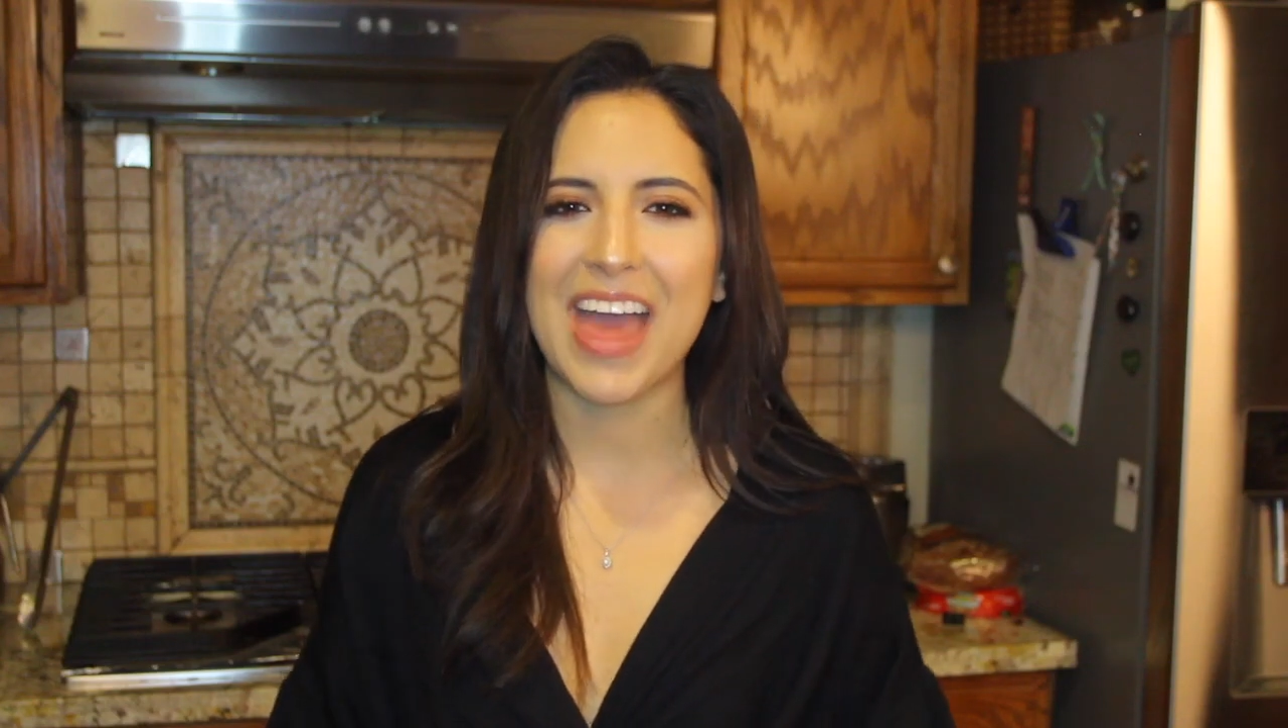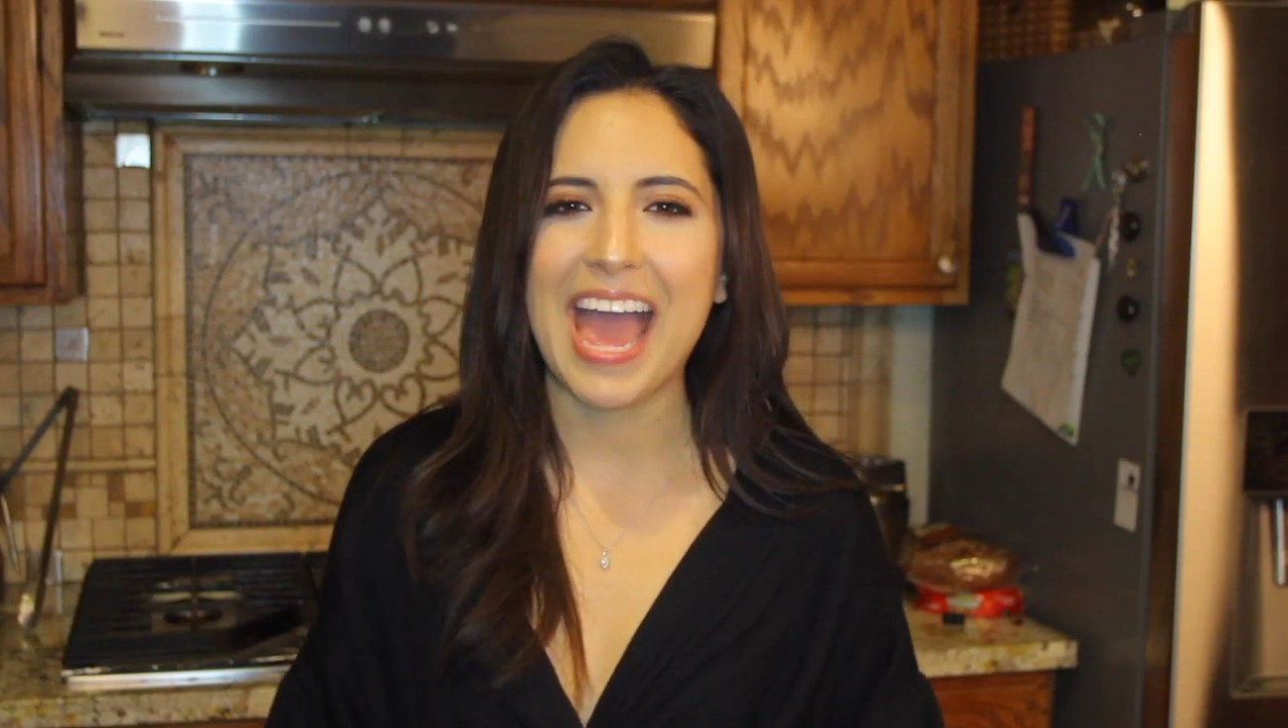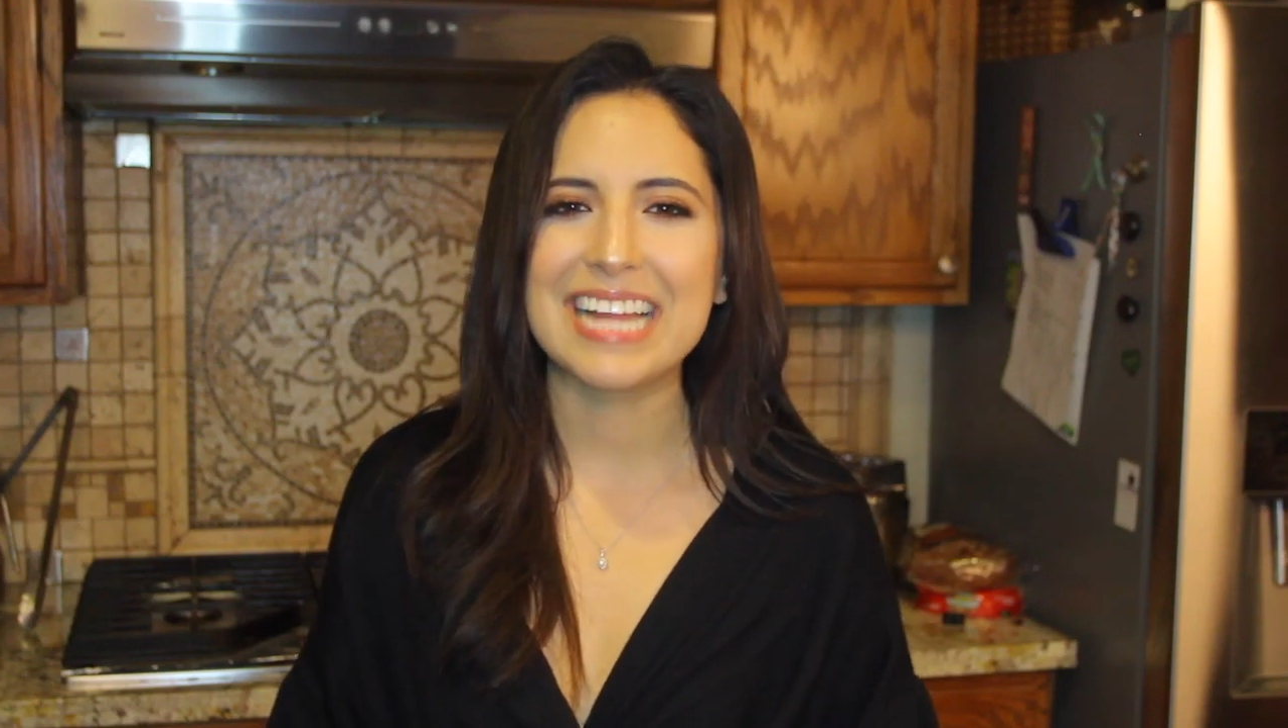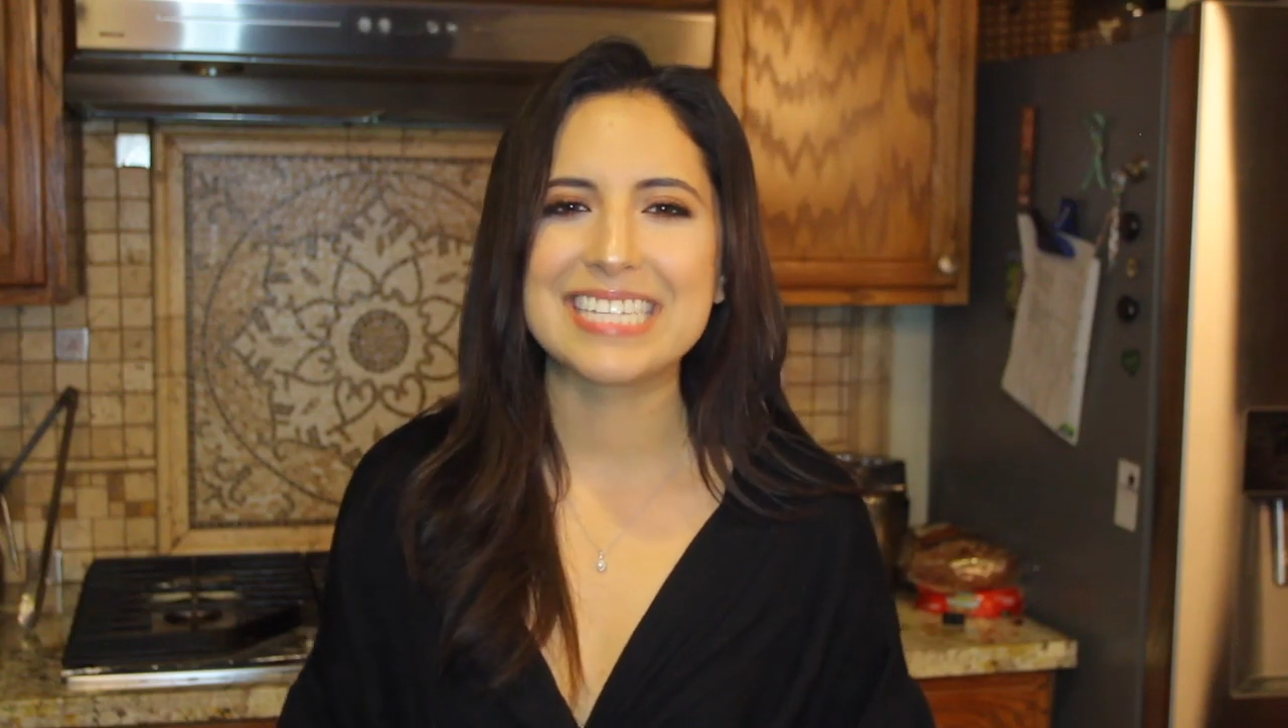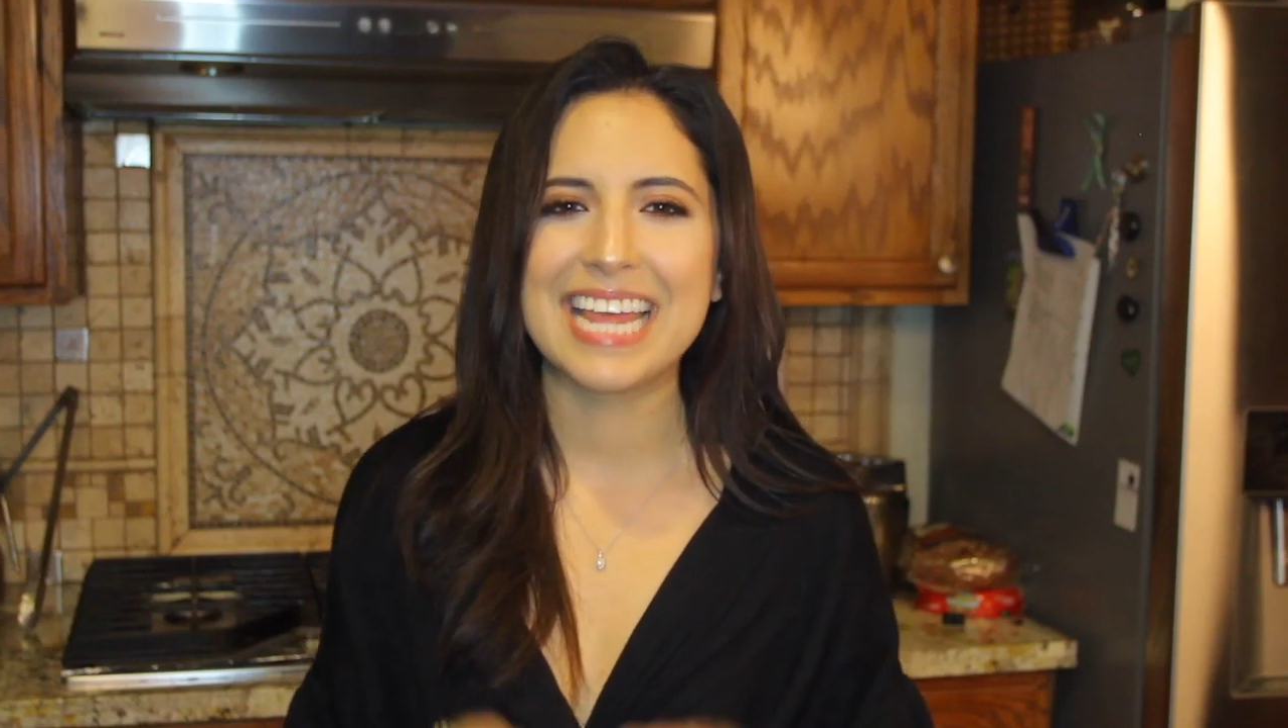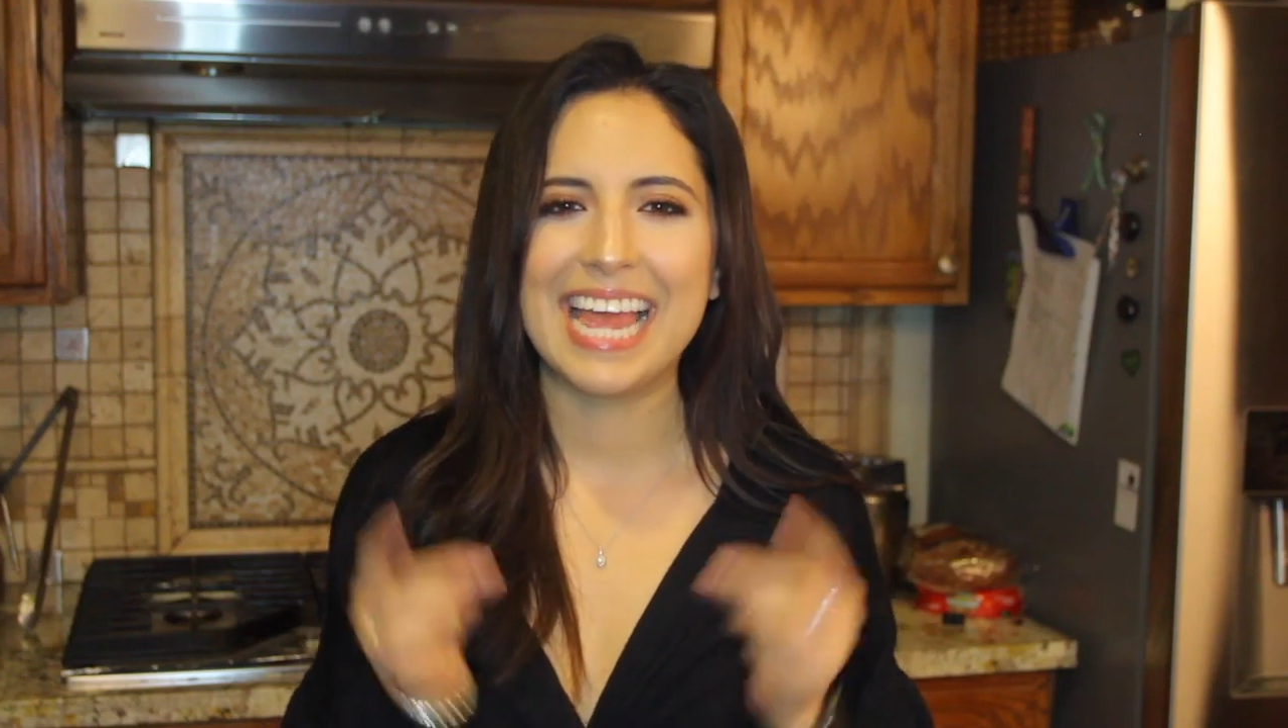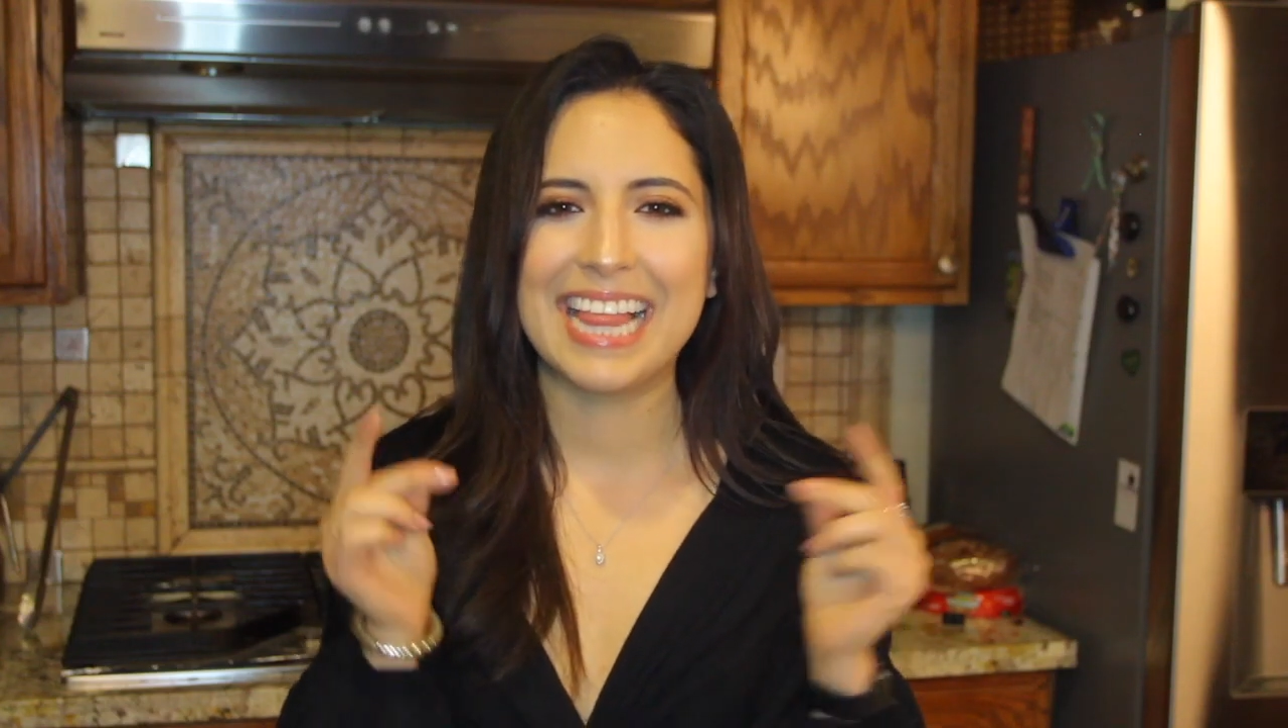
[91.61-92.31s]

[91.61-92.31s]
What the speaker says: that,